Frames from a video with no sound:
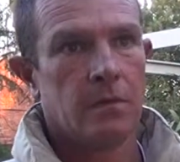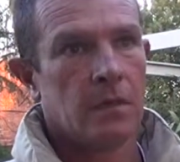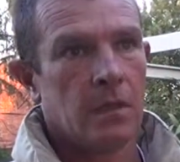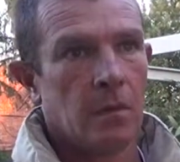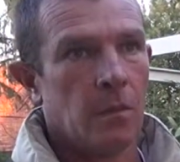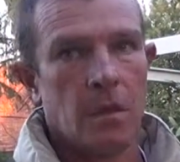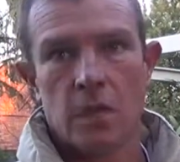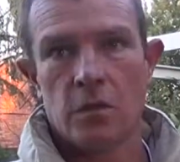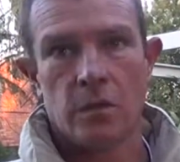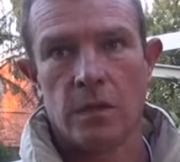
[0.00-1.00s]
SIM
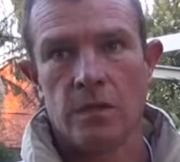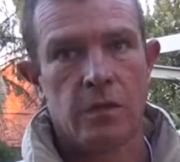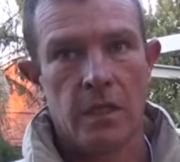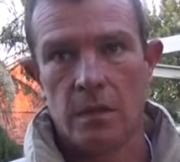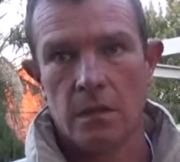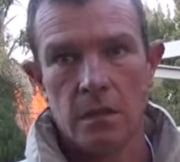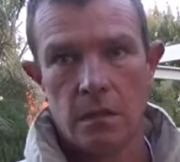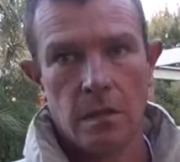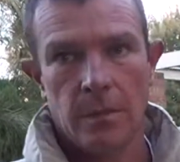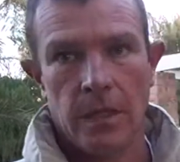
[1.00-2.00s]
cards on the street,
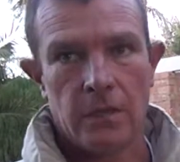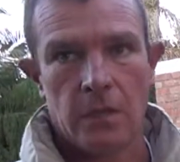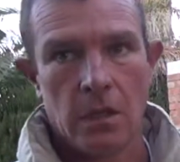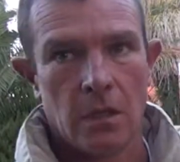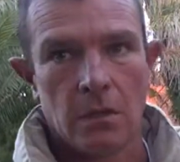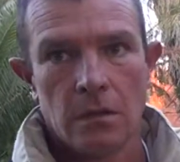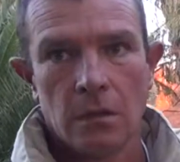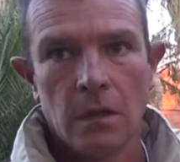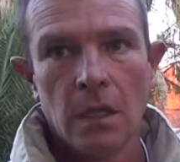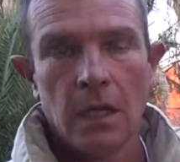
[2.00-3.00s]
pay as you go.
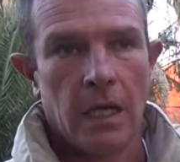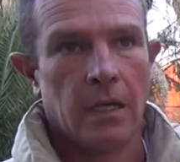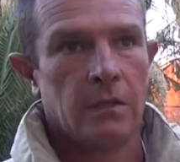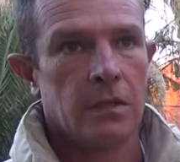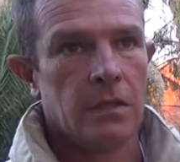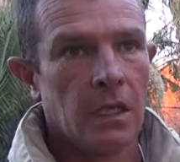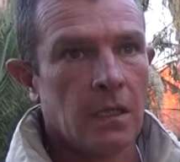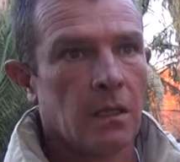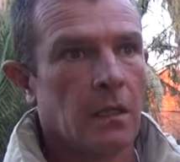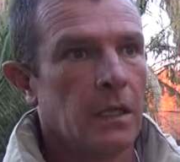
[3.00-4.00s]
And the
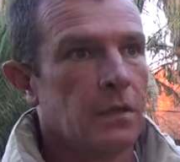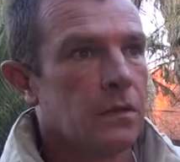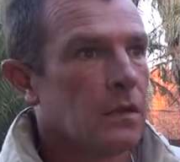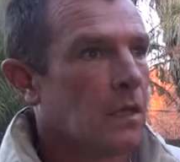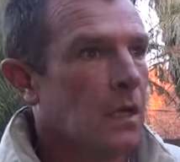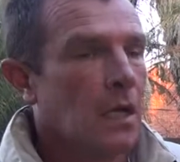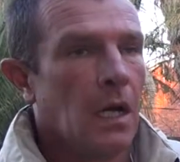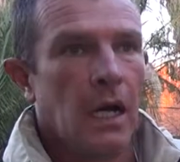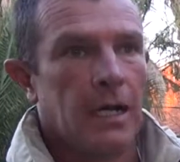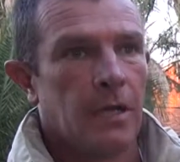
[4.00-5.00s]
signal is
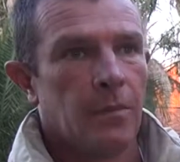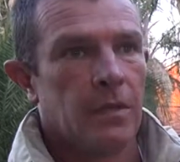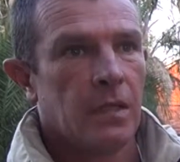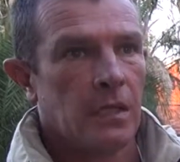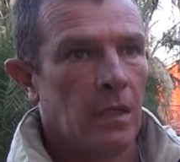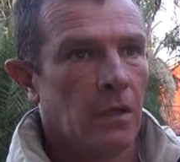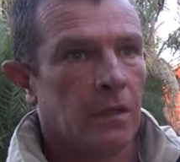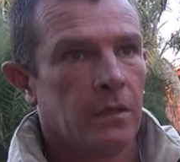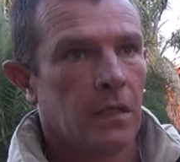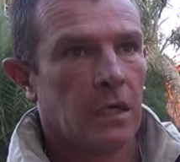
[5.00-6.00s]
100%. The
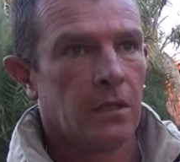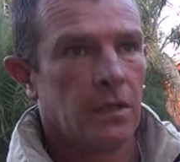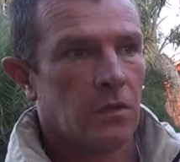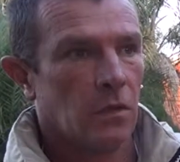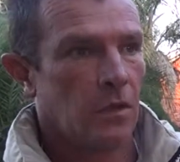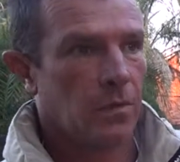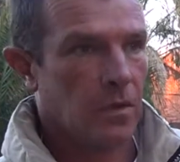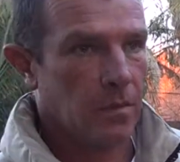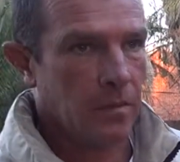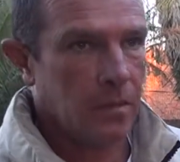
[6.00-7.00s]
only country that's got a
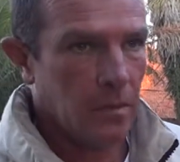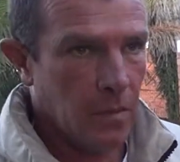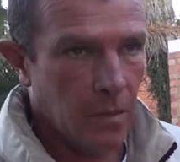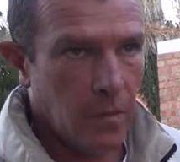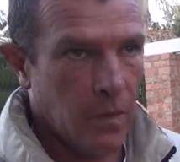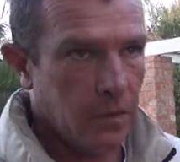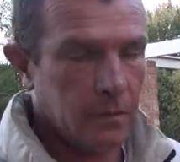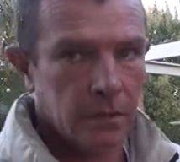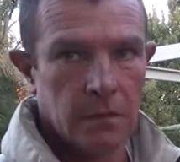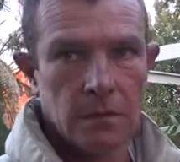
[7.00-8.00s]
problem is Zimbabwe.
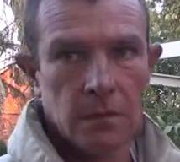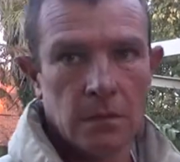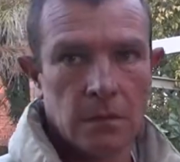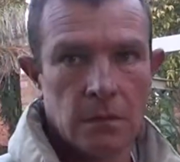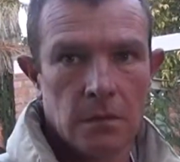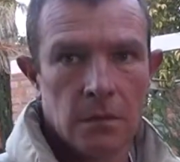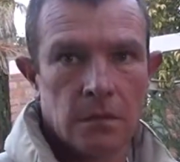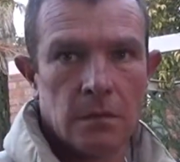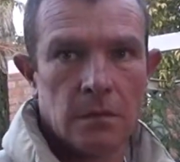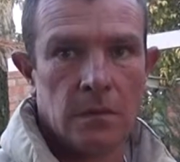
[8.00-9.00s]

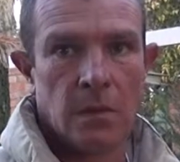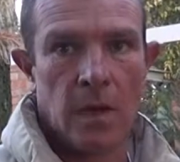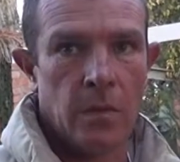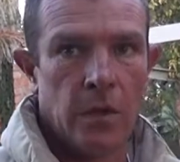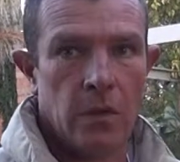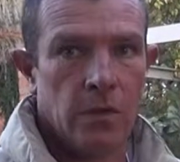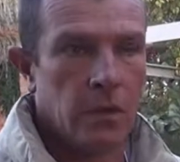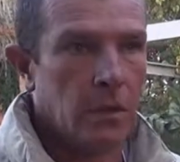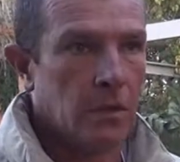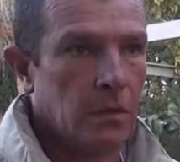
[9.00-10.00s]
Zimbabwe on
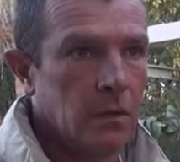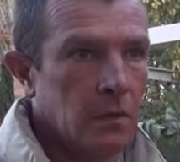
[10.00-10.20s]
your own.